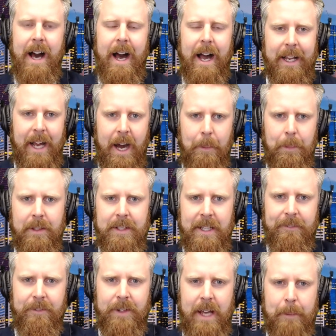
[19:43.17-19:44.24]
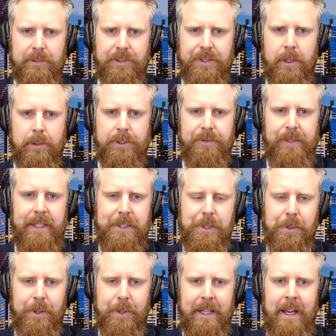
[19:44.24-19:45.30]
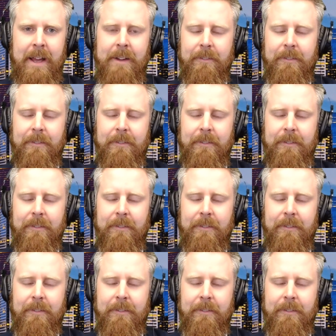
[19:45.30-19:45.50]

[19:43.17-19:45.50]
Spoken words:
a couple of different episodes featuring